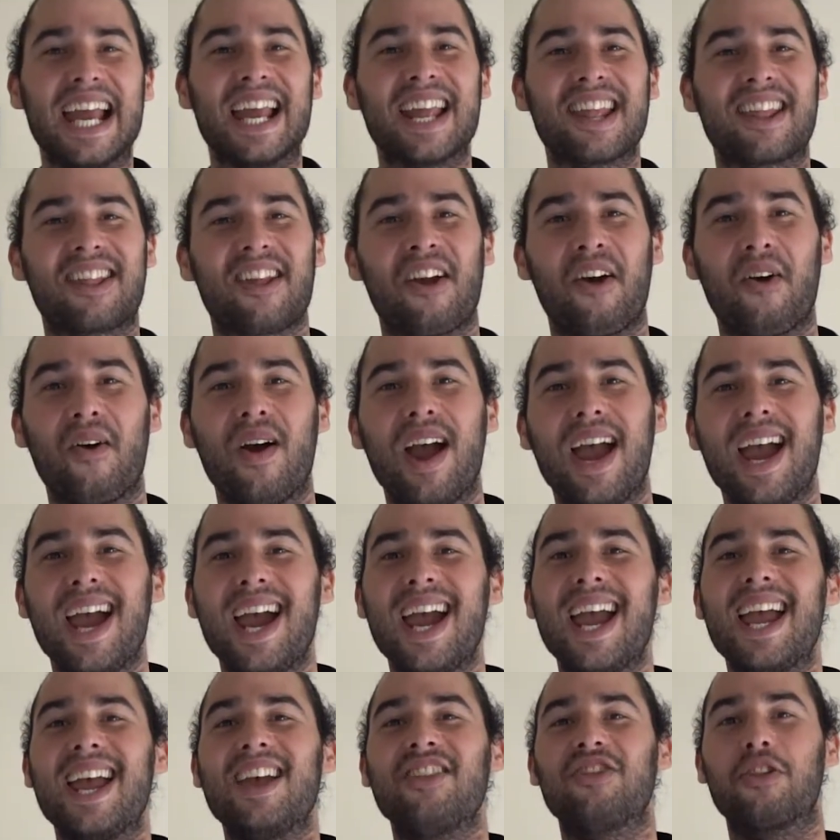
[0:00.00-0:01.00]
So,
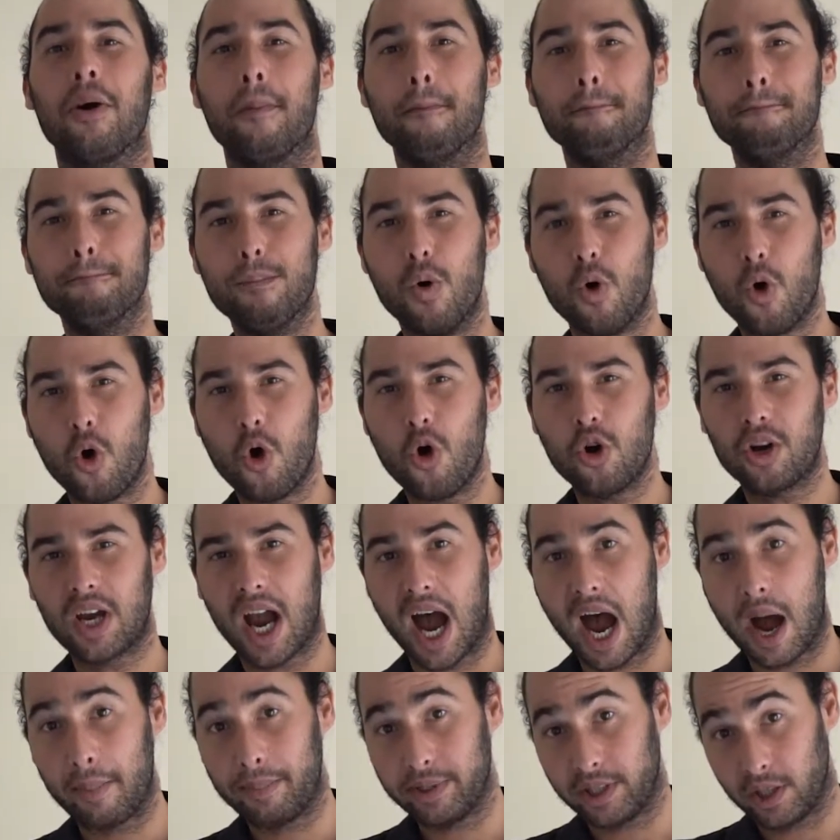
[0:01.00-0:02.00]
the more
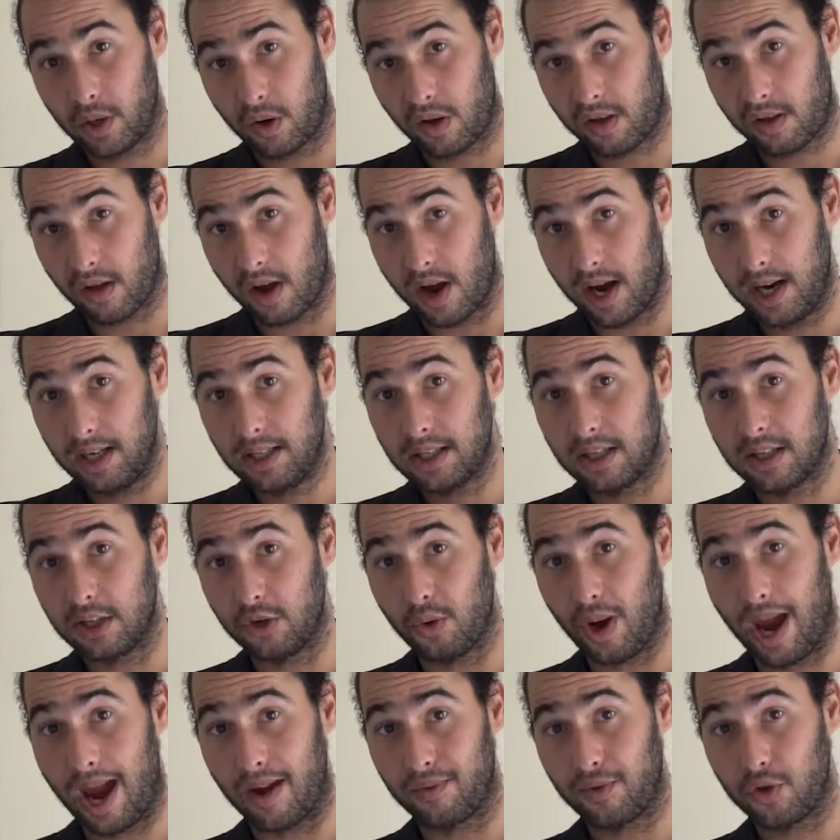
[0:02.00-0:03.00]
carbon dioxide that
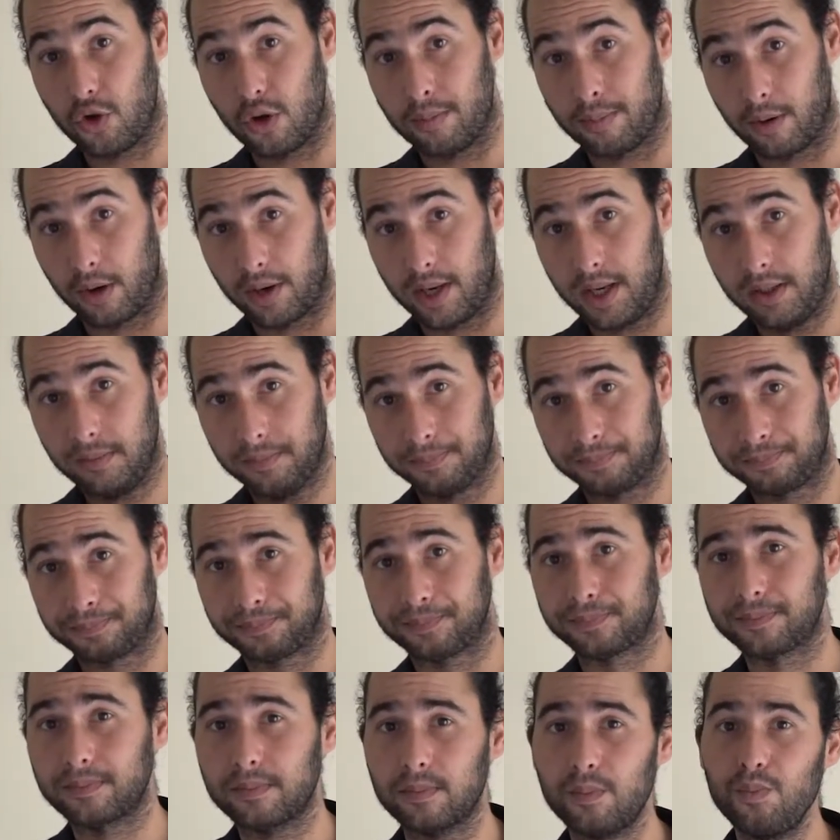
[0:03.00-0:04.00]
you have in your body,
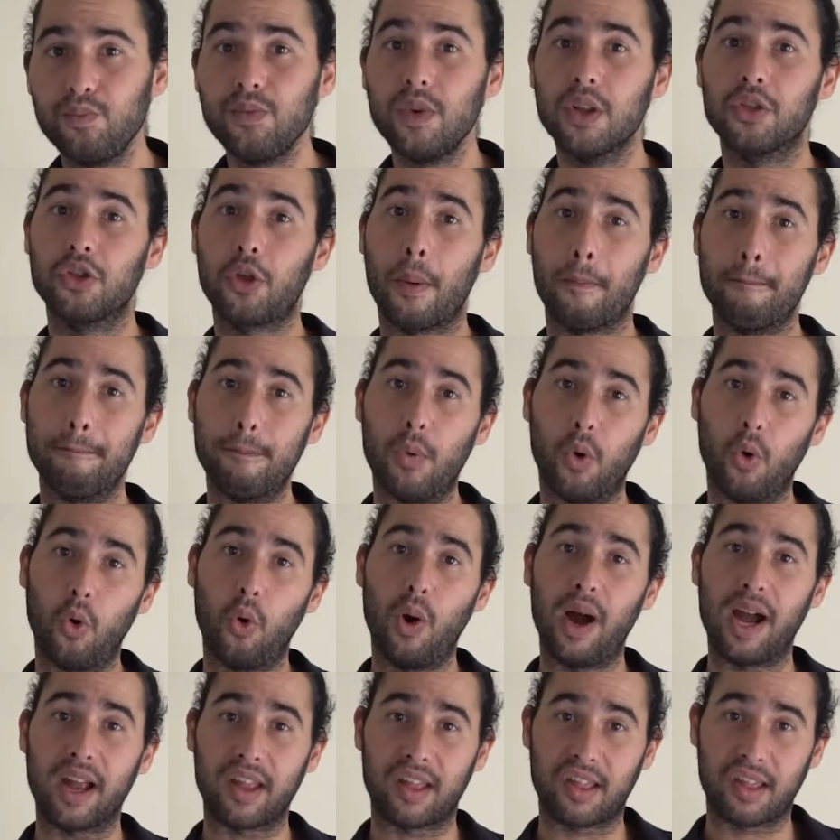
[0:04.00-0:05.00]
the
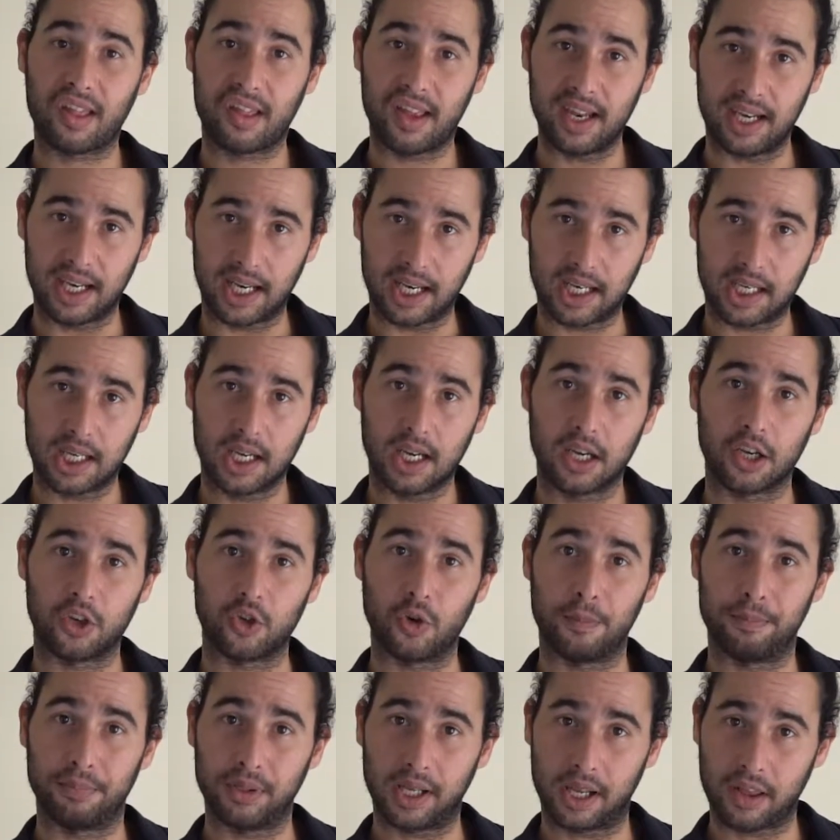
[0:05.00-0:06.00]
more acidic
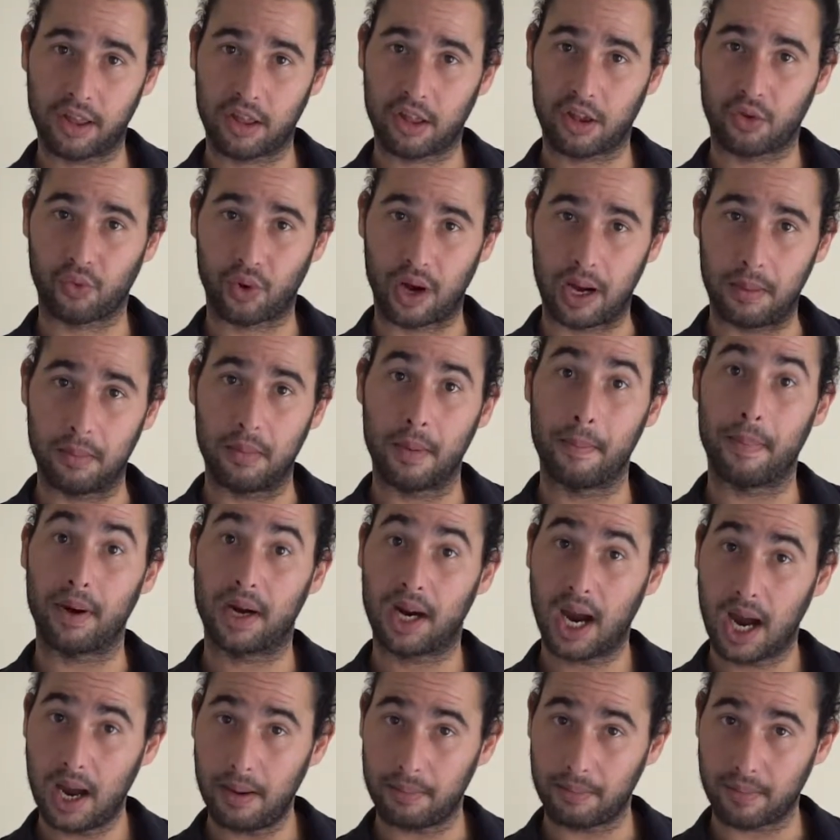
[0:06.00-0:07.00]
your bloodstream
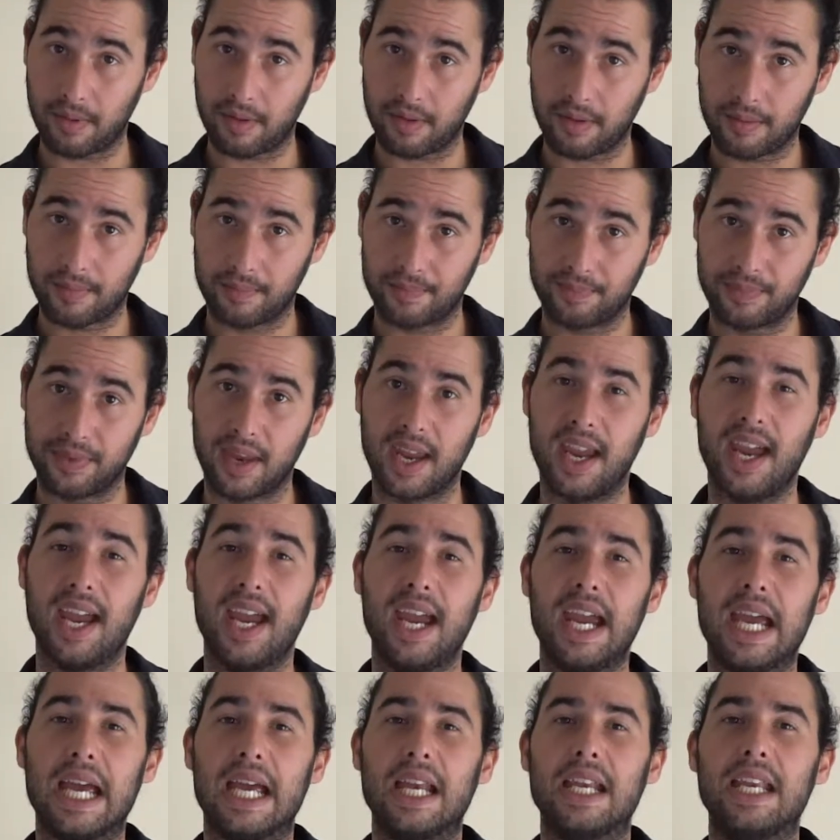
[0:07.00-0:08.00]
becomes.
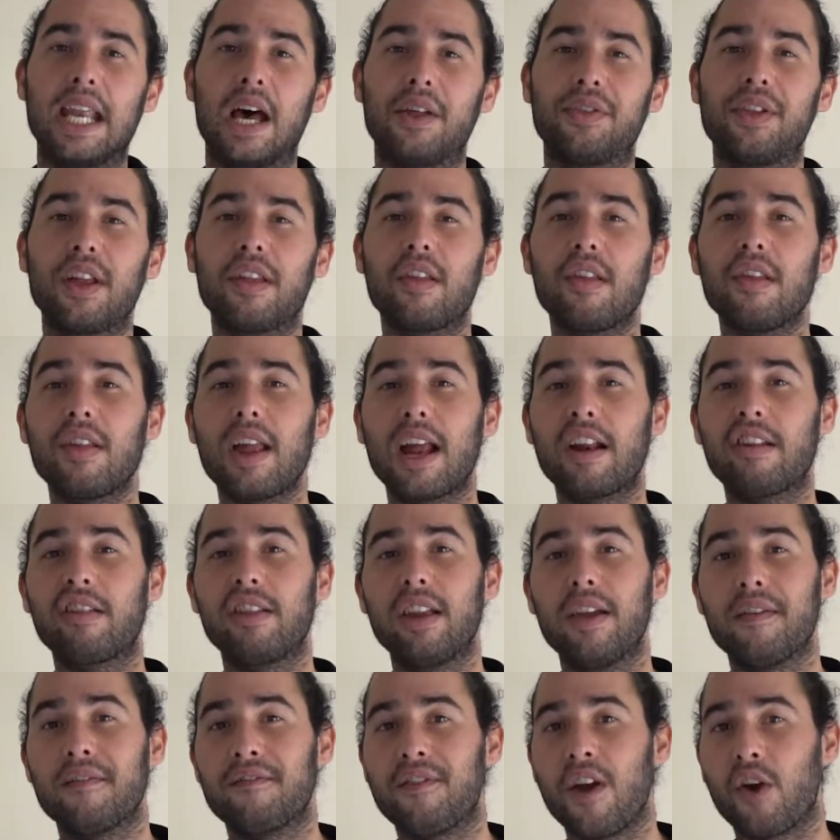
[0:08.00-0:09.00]
Now, this is
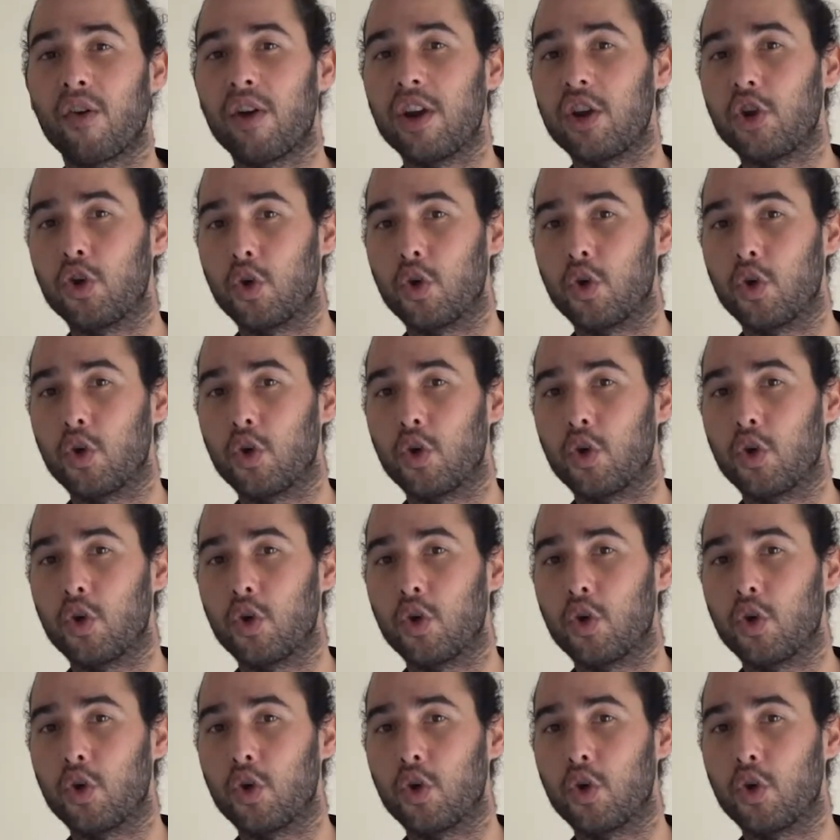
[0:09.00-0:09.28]
actually a very